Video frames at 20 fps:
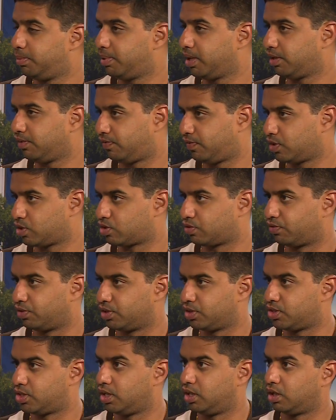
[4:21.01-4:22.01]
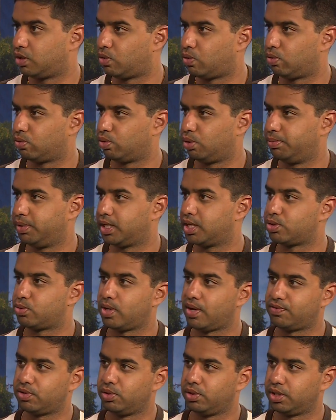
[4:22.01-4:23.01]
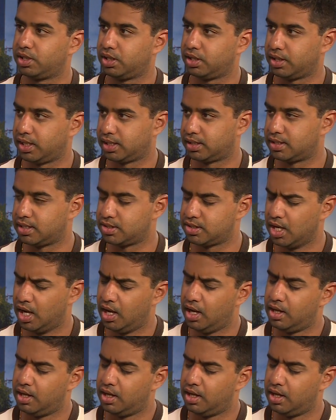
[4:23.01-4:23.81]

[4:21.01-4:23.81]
beneficial for the City of Cornwall, because we have to look at it like this.